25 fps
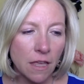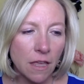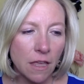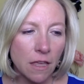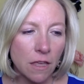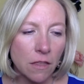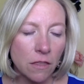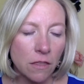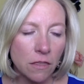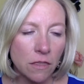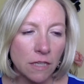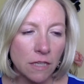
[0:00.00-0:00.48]

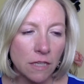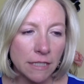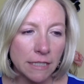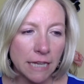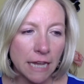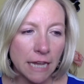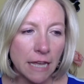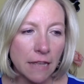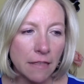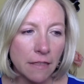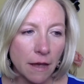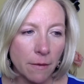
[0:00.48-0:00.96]
the
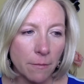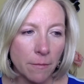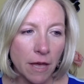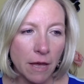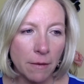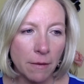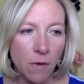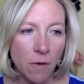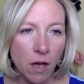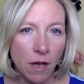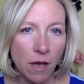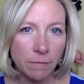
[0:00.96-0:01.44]
day that
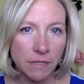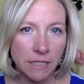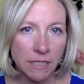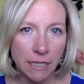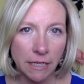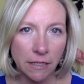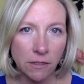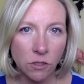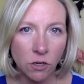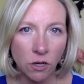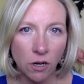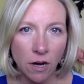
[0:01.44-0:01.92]
my mom
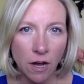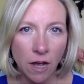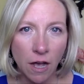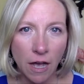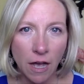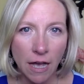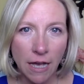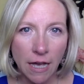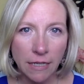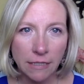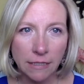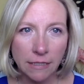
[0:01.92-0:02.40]
did
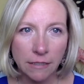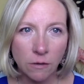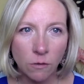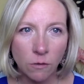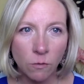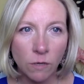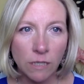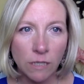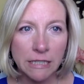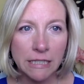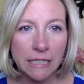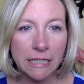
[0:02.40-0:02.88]
cross
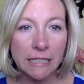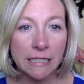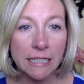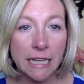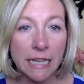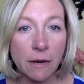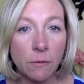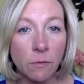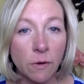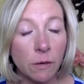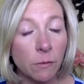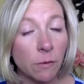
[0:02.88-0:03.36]
was the
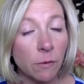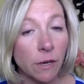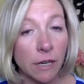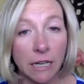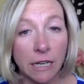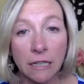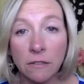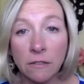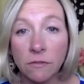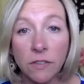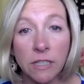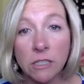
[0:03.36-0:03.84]
day we were
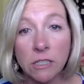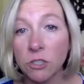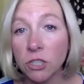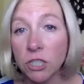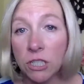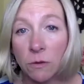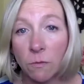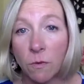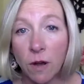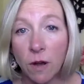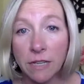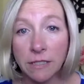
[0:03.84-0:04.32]
convinced
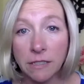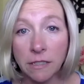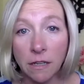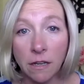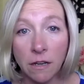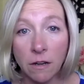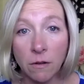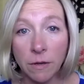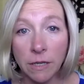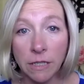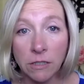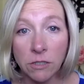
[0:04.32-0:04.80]
she wasn't
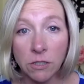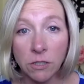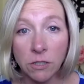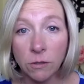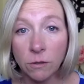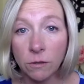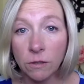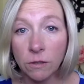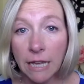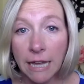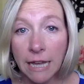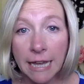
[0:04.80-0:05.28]
going
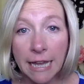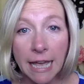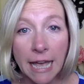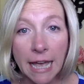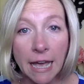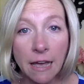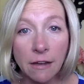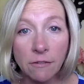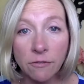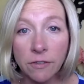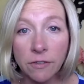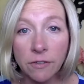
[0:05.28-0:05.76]
to. Like
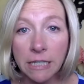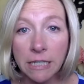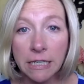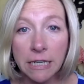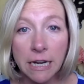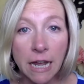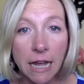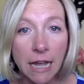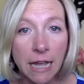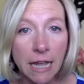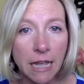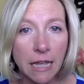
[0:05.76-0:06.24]
every
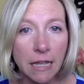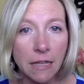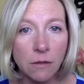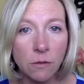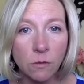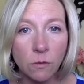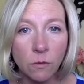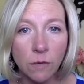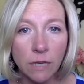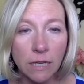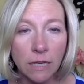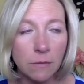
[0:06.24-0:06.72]
night
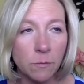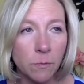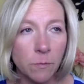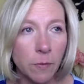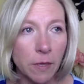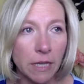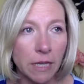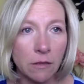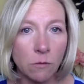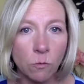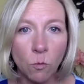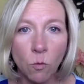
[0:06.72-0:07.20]

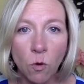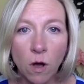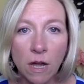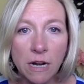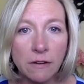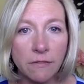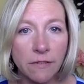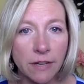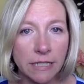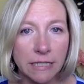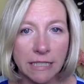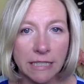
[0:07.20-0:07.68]
one
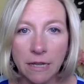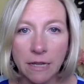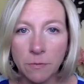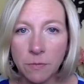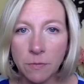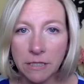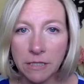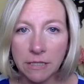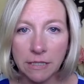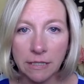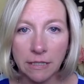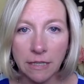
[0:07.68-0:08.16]
of us had
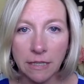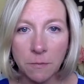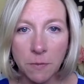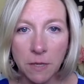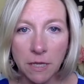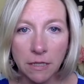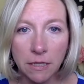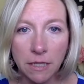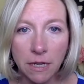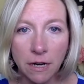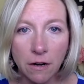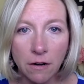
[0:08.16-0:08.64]
been
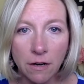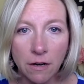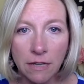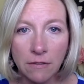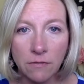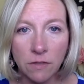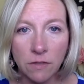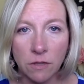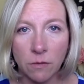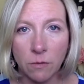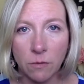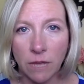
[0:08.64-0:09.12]
sleeping there,
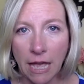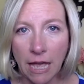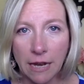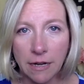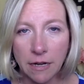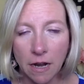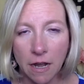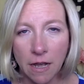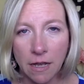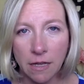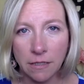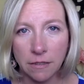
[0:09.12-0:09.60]
even though we
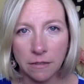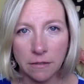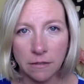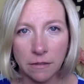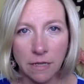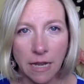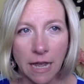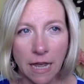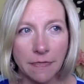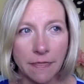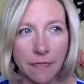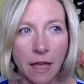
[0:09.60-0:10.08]
had
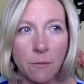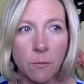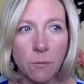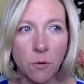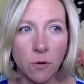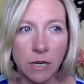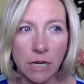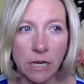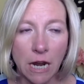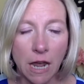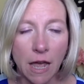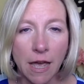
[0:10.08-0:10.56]
at that
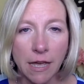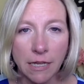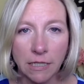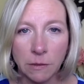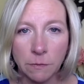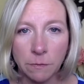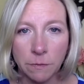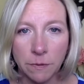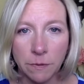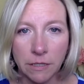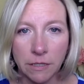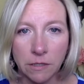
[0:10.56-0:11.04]
point a
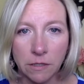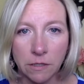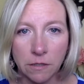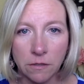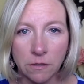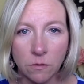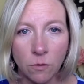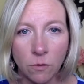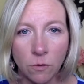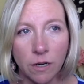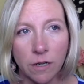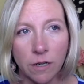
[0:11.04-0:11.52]

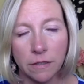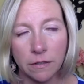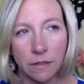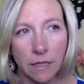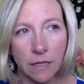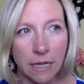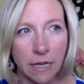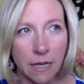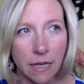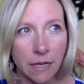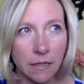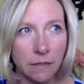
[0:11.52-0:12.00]
hospice or
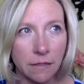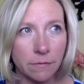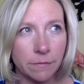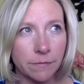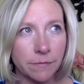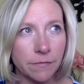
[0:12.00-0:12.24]
like a